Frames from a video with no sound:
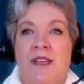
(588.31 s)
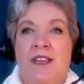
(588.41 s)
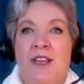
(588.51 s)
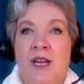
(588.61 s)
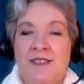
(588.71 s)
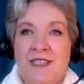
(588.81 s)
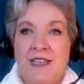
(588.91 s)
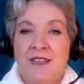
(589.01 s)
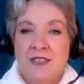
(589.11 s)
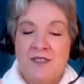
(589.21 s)
I
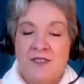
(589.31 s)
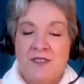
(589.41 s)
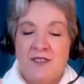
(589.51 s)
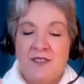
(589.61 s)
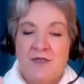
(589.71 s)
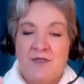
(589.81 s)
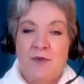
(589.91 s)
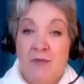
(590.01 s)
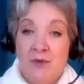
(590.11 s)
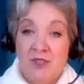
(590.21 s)
say it's for us to be
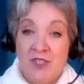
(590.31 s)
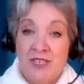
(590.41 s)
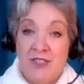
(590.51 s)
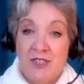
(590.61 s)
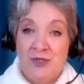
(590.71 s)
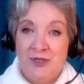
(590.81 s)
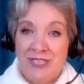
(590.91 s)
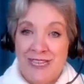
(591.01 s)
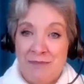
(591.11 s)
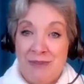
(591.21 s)
emotionally tuned
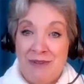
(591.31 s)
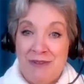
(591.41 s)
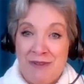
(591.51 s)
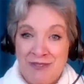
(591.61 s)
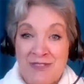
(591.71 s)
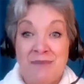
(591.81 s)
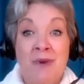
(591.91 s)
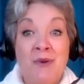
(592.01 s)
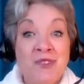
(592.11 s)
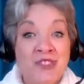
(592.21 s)
in, but not to get
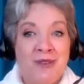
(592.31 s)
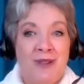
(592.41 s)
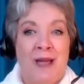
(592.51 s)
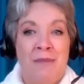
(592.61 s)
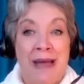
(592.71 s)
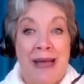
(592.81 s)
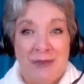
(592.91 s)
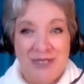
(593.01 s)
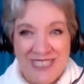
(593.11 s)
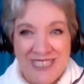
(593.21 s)
emotional
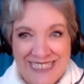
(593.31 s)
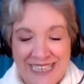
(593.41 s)
about it.